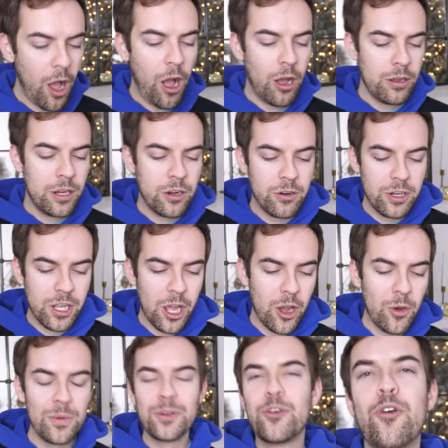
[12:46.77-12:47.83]
Ah, oh, here we
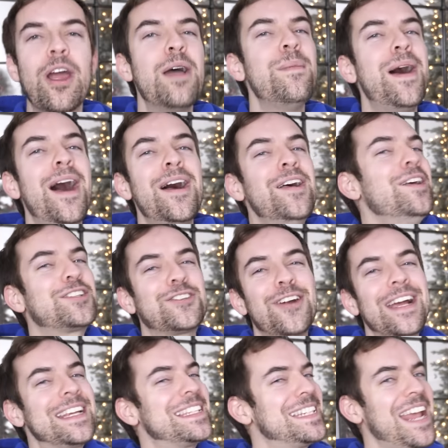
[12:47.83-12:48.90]
go. Grandma
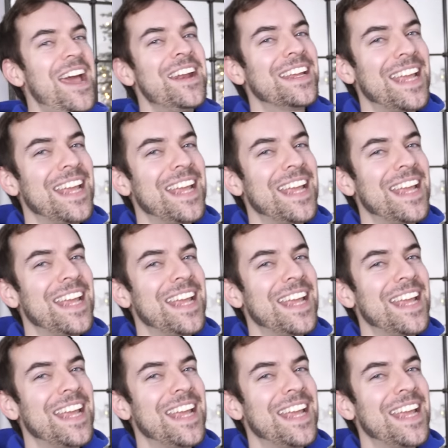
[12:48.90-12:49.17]
strikes yet